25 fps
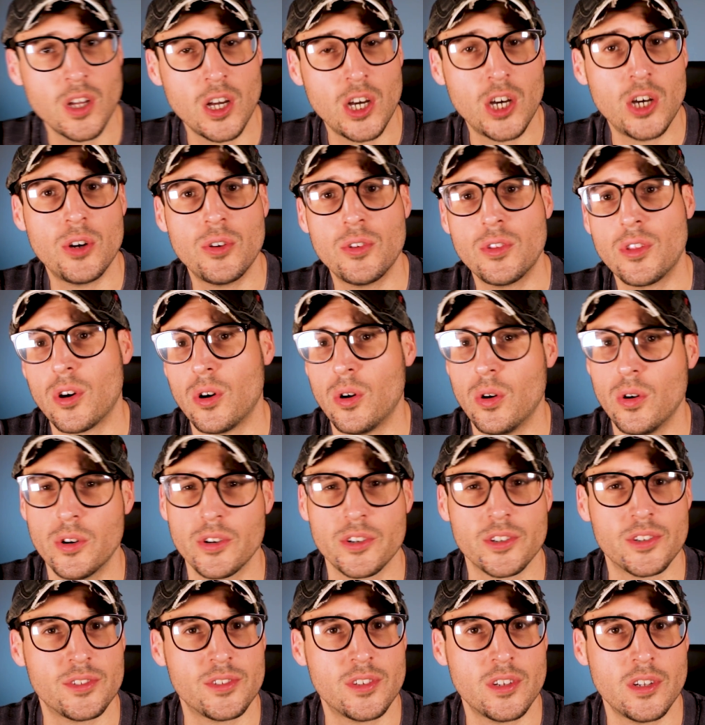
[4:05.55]
Oh, the
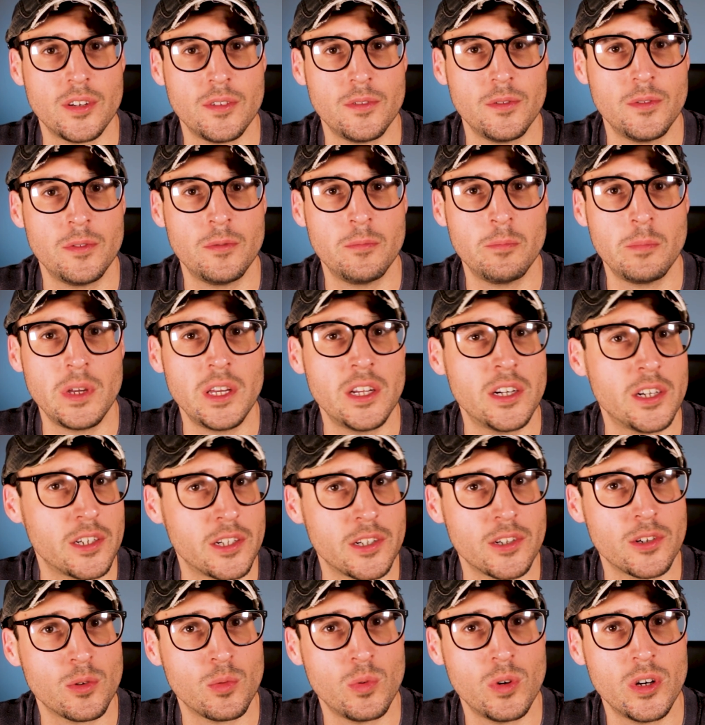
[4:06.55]
horrors of being
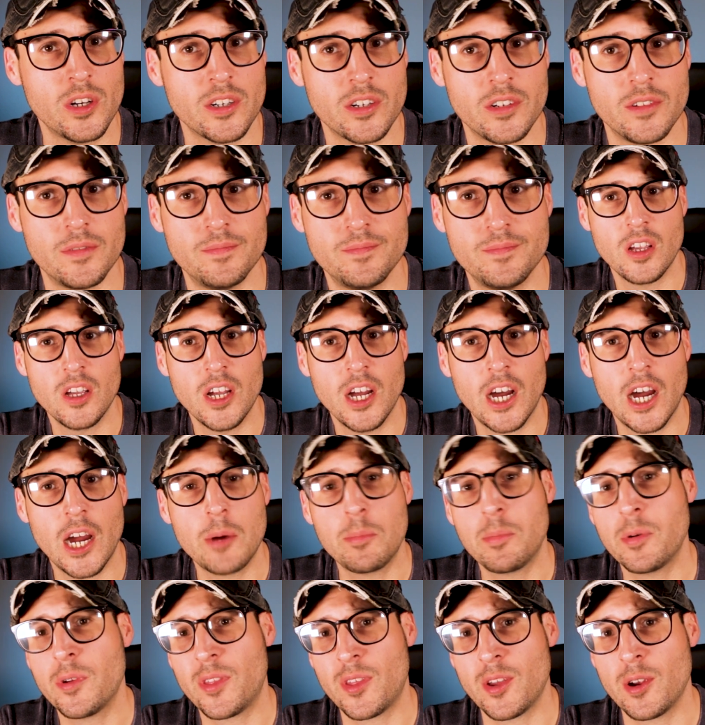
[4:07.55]
underwater.
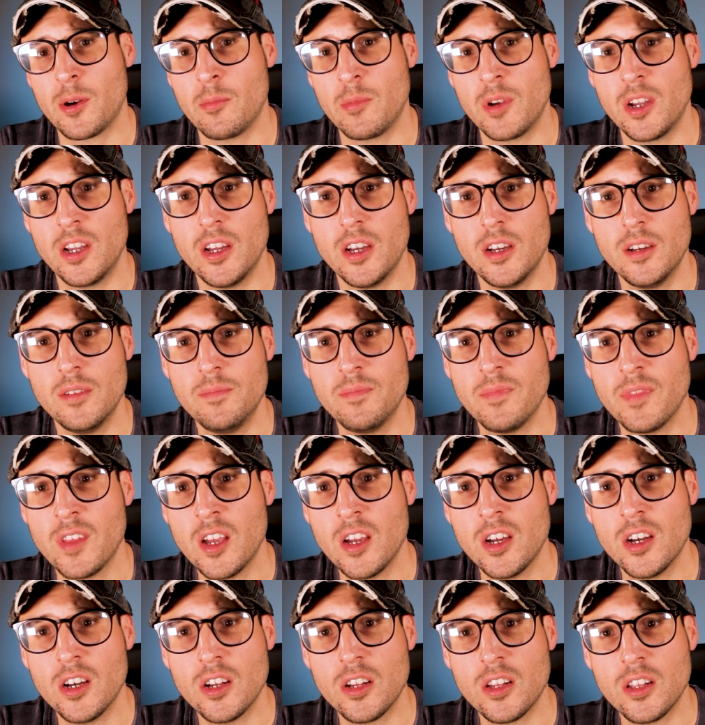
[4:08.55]
Hypothermia,
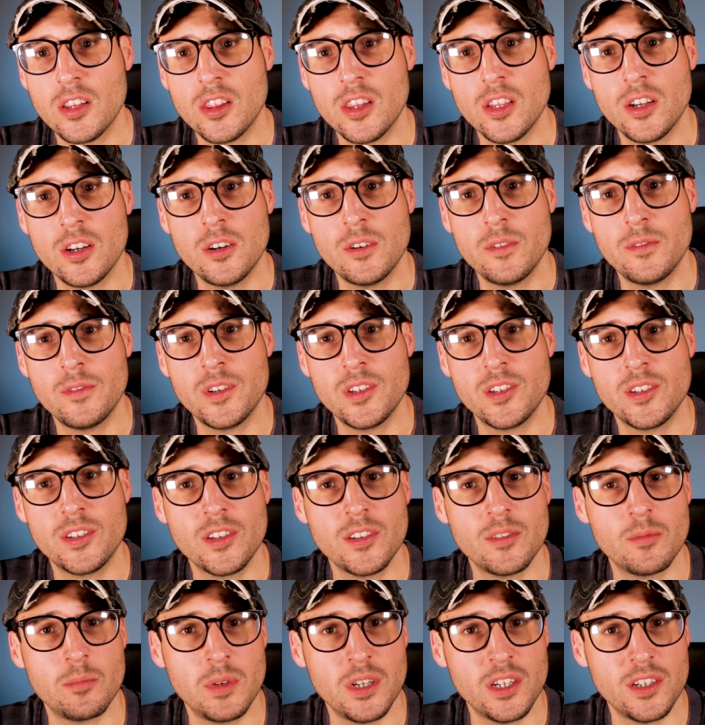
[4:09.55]
low
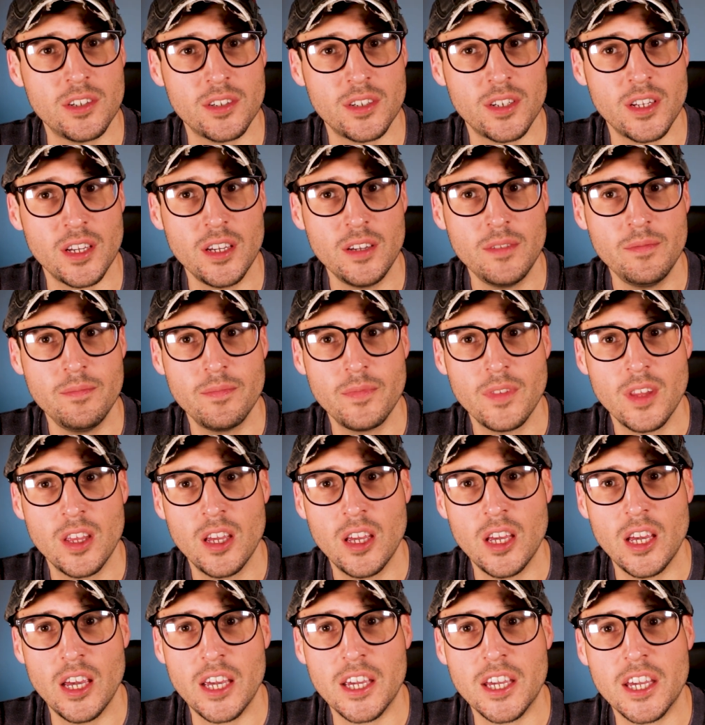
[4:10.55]
visibility,
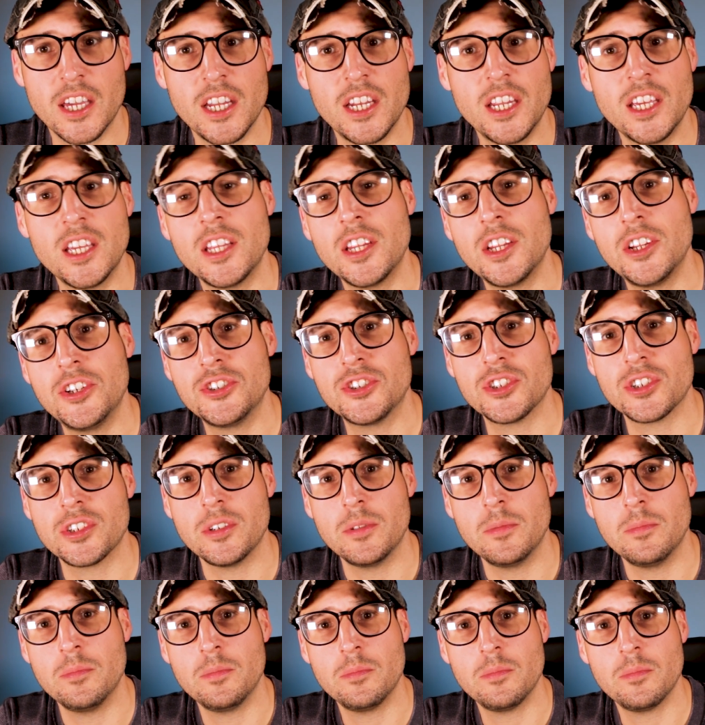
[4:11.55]
and getting
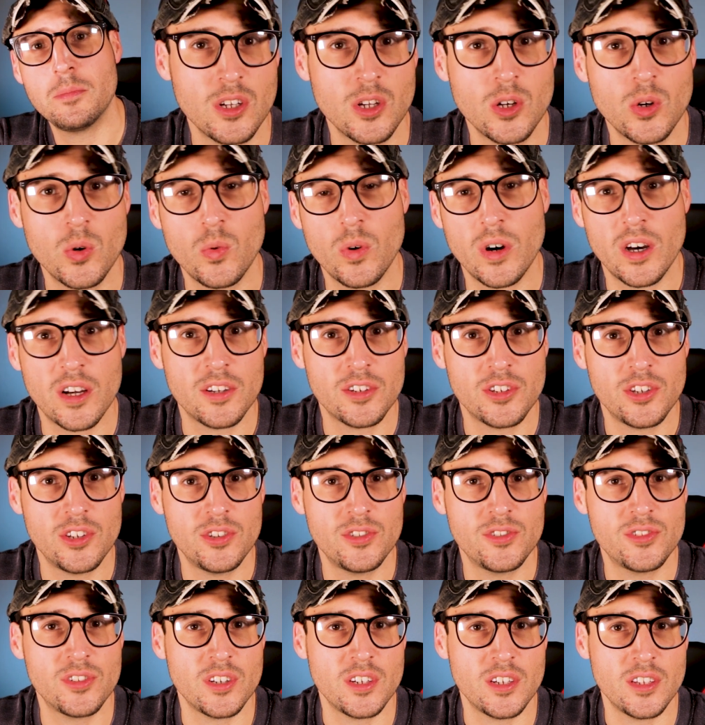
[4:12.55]
injured while
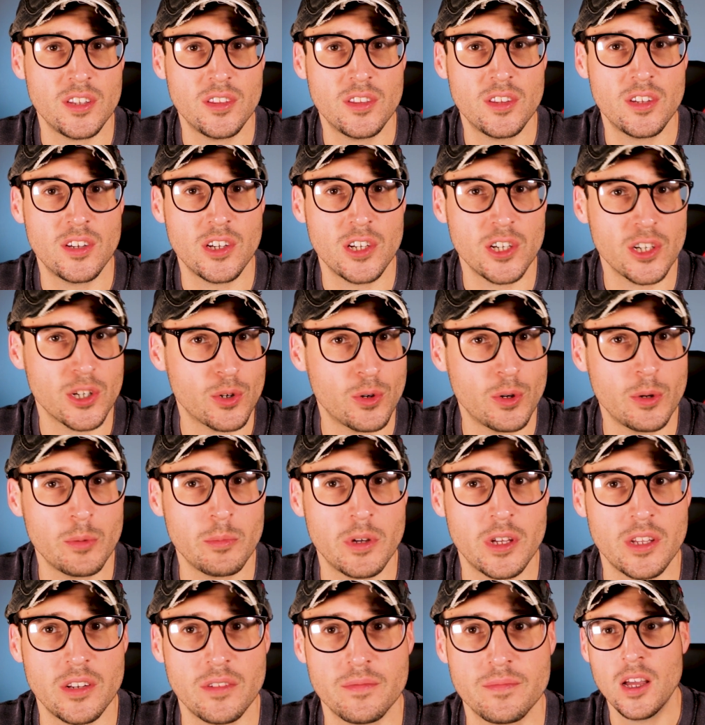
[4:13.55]
using the
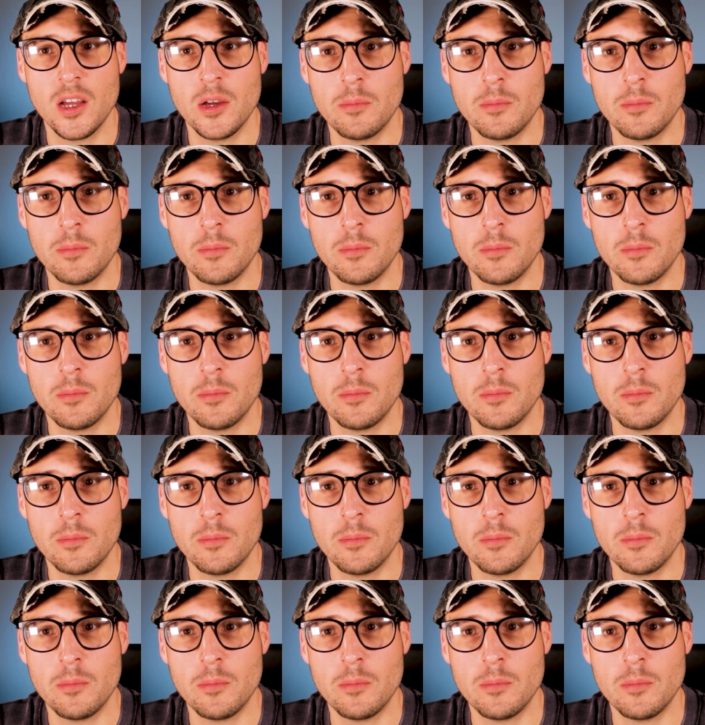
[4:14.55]
equipment.